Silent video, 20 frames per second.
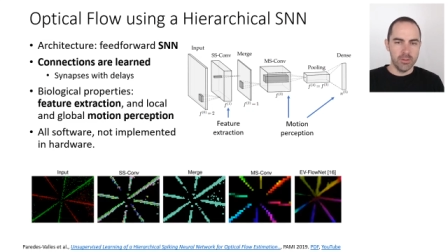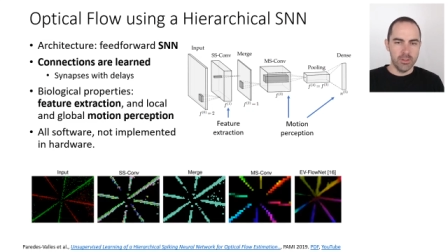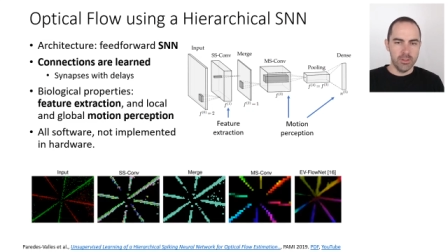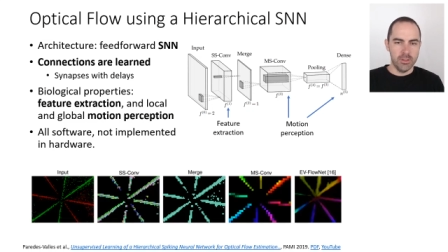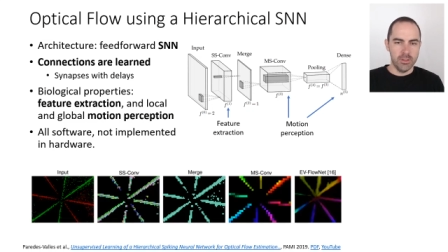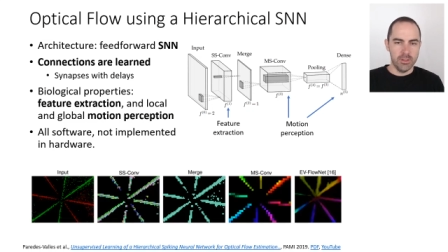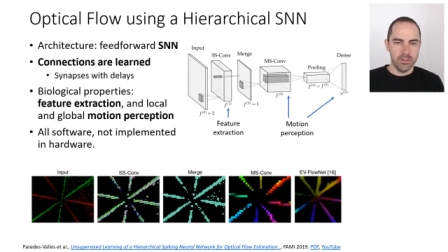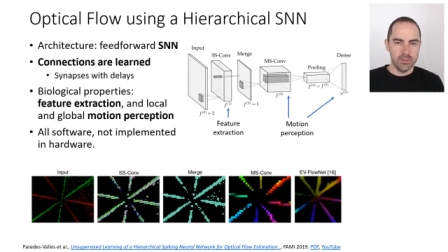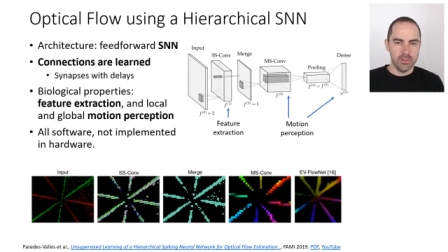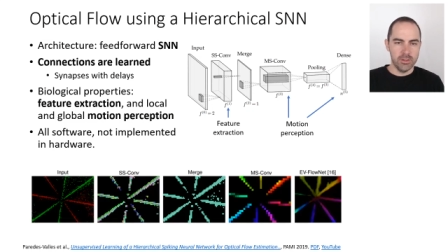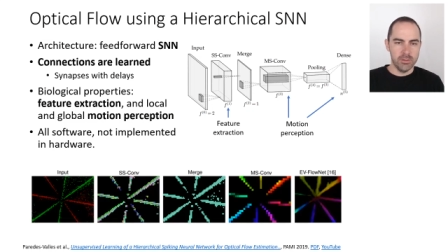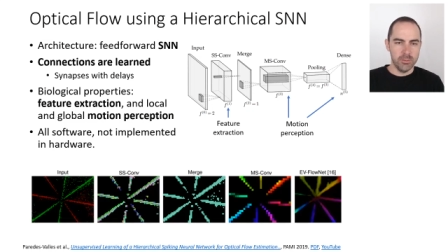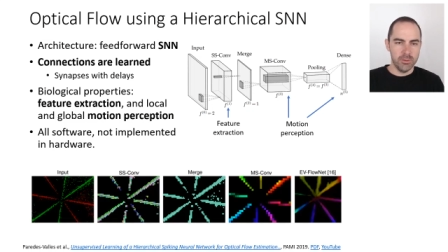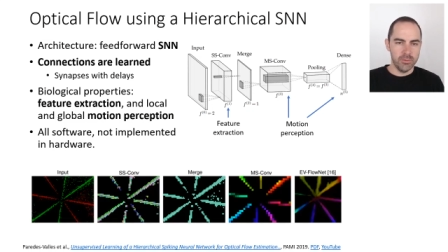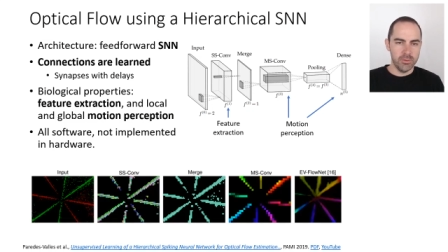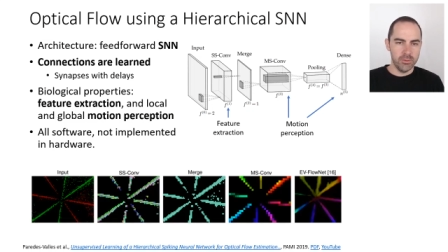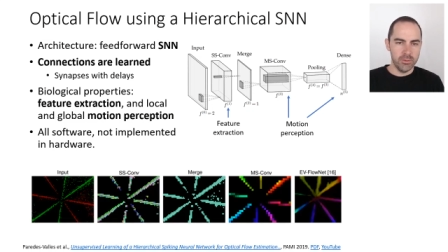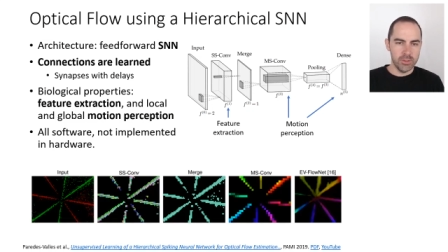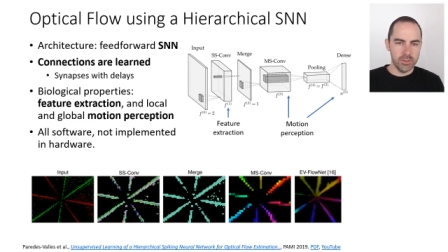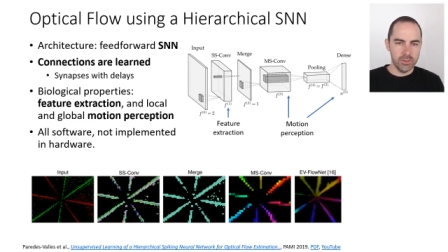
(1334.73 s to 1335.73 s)
Uh, some of
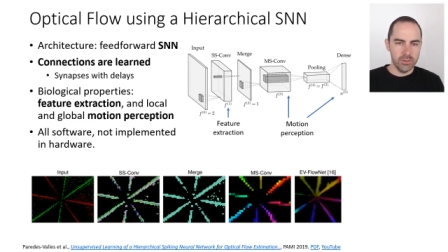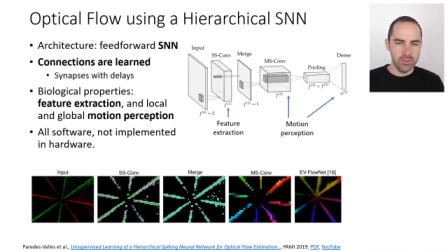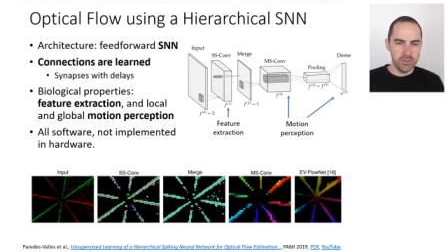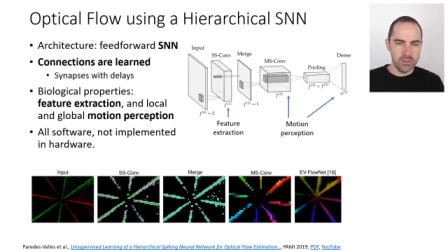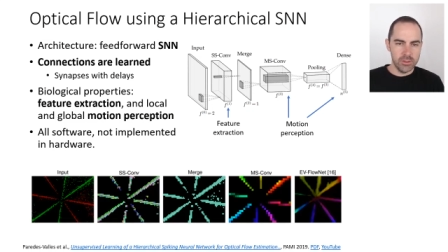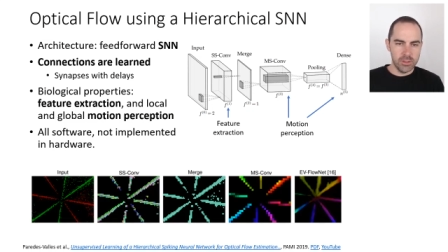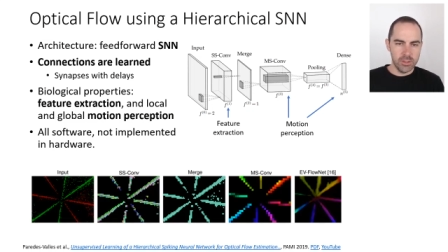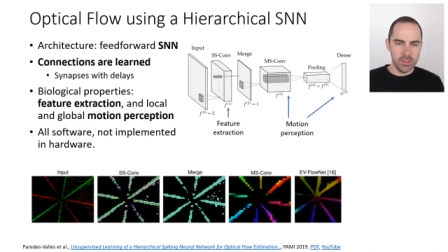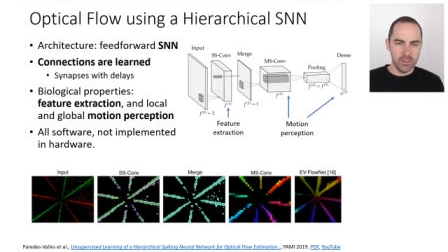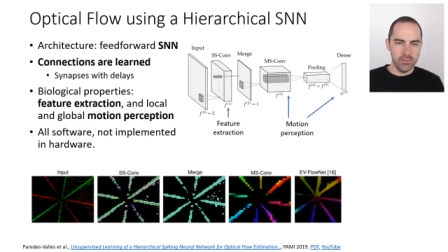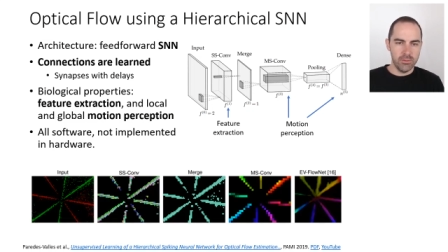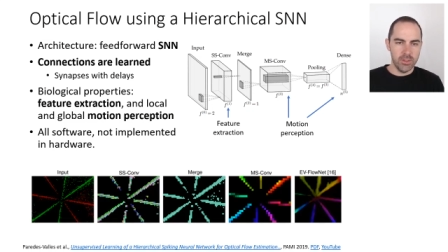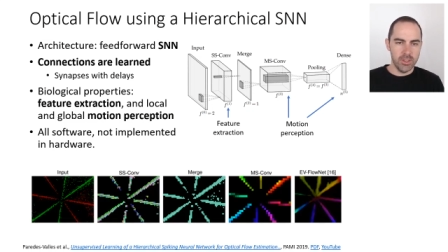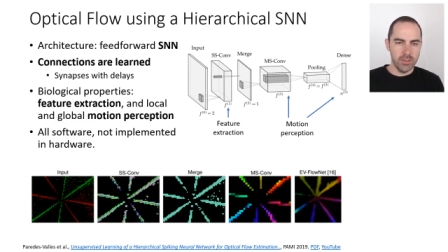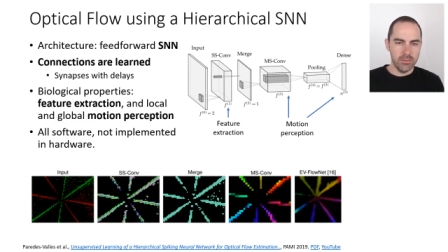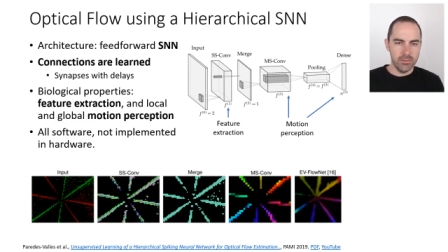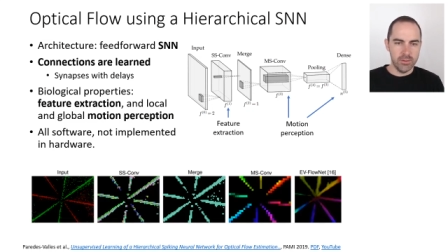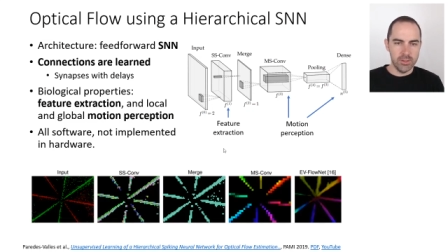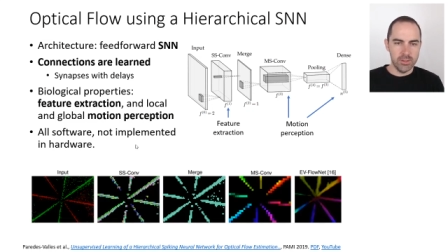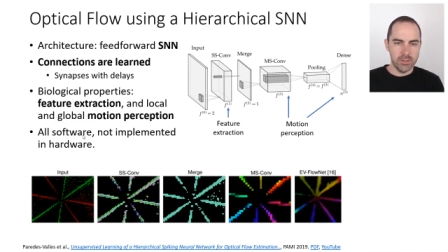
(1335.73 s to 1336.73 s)
the results, if you
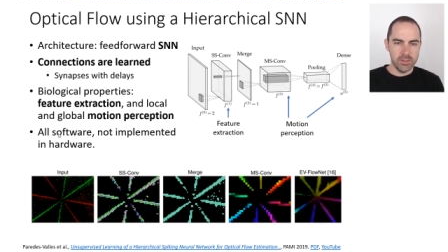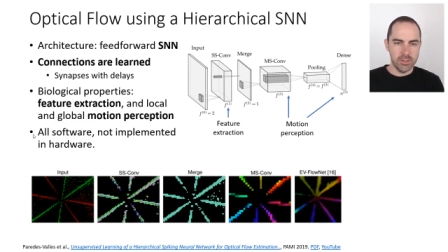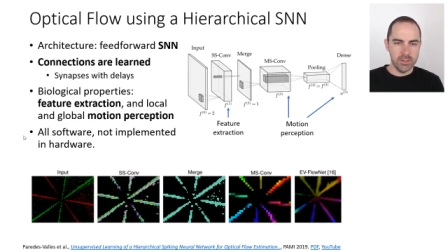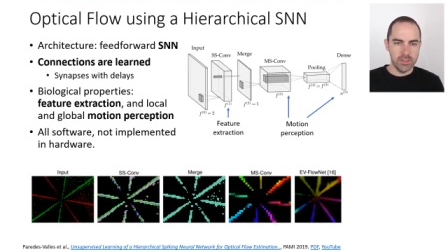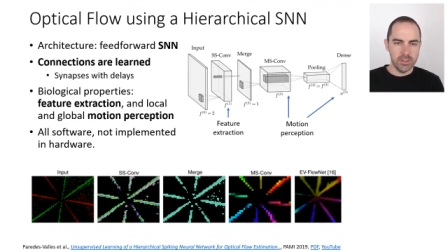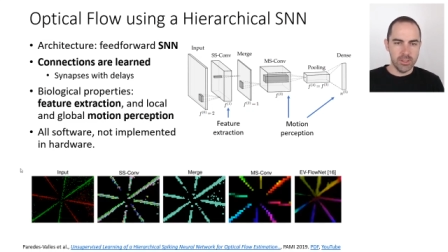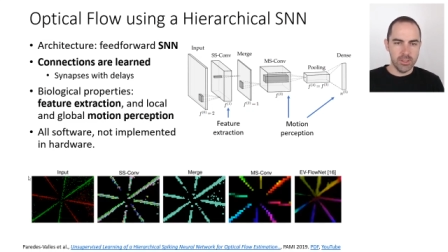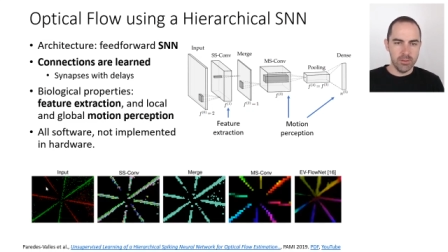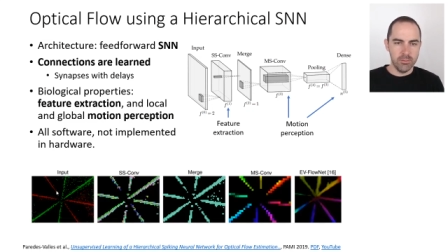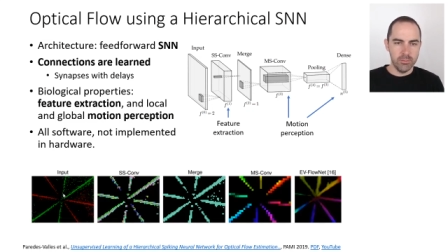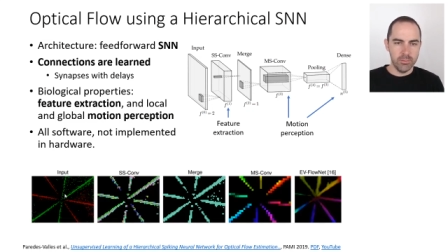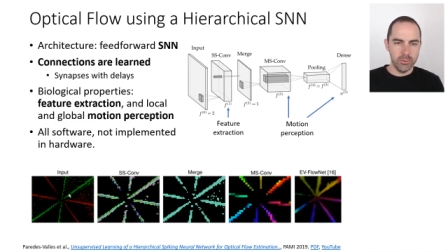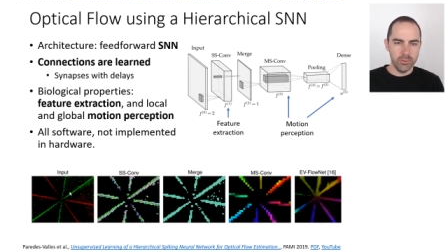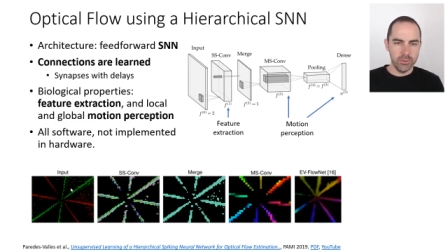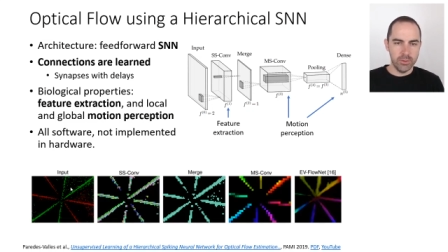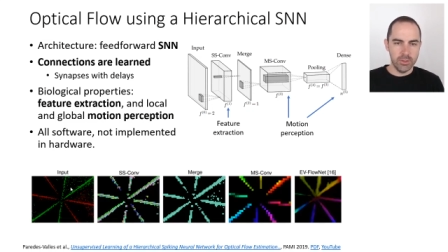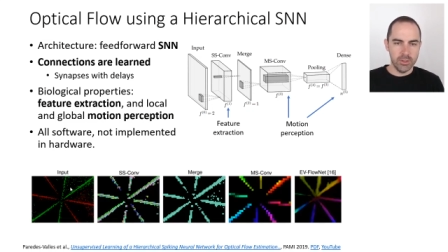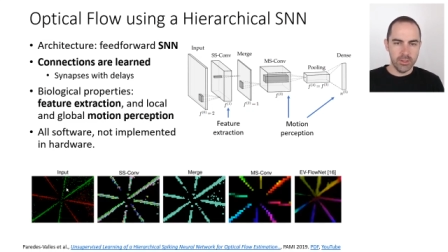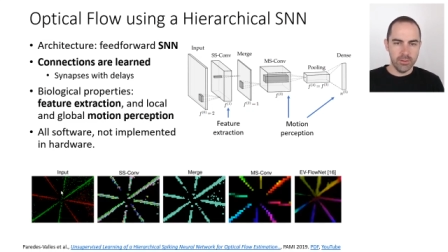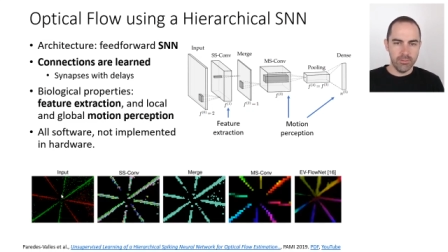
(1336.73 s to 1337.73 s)
have these
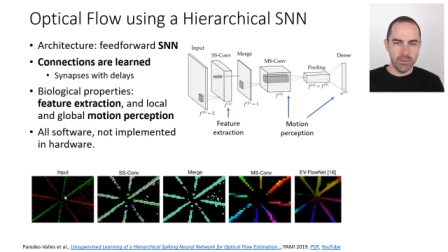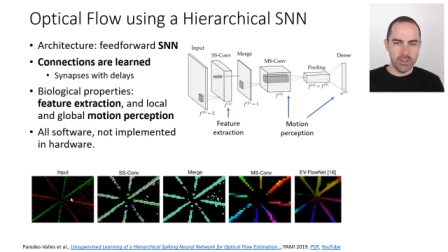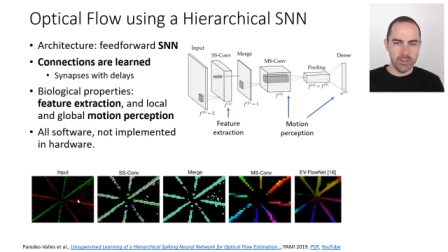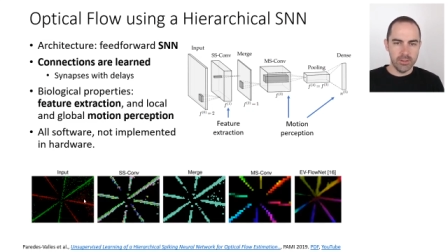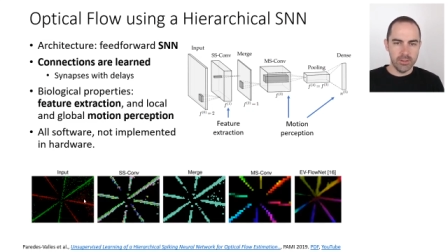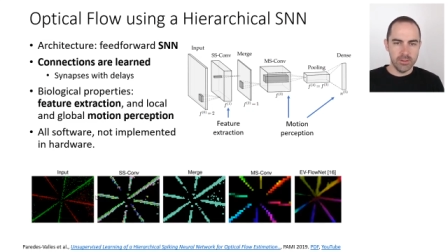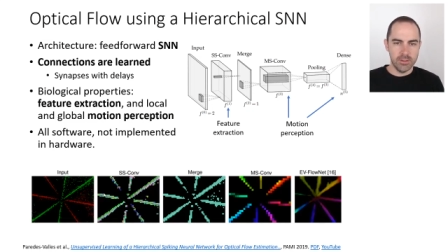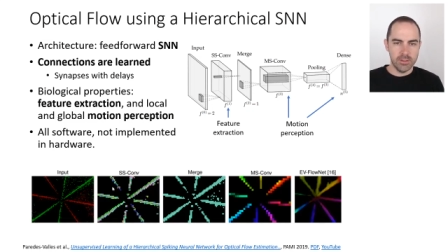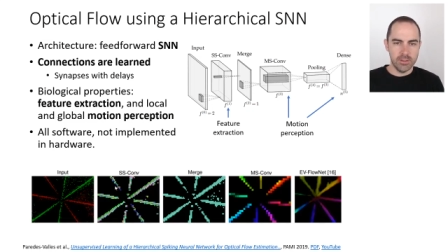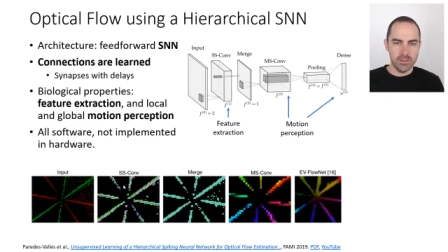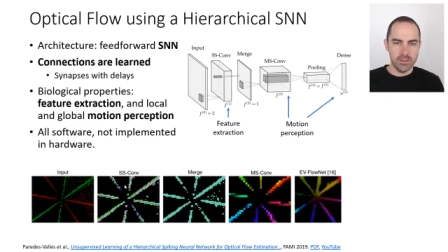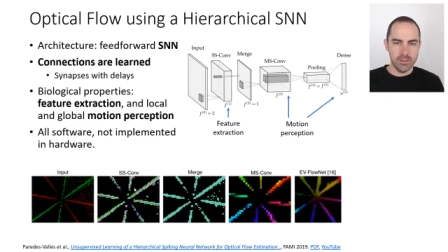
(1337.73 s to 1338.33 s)
input events,